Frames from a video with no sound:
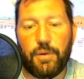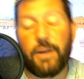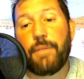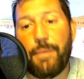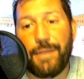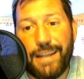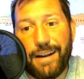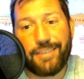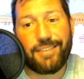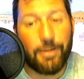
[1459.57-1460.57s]
Well, they
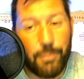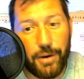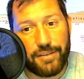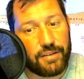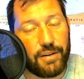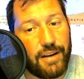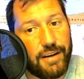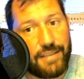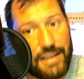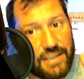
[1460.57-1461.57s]
are somewhat
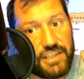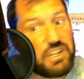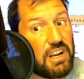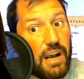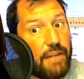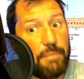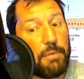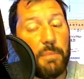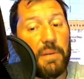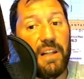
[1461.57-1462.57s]
centralized. They can shut off
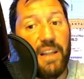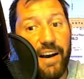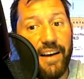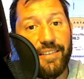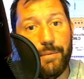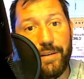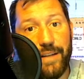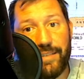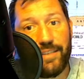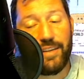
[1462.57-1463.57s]
impermanent loss.
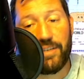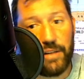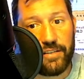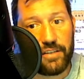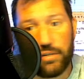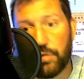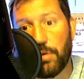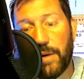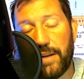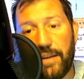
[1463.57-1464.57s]
That's a centralized
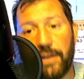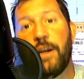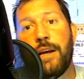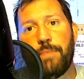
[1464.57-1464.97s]
control right there.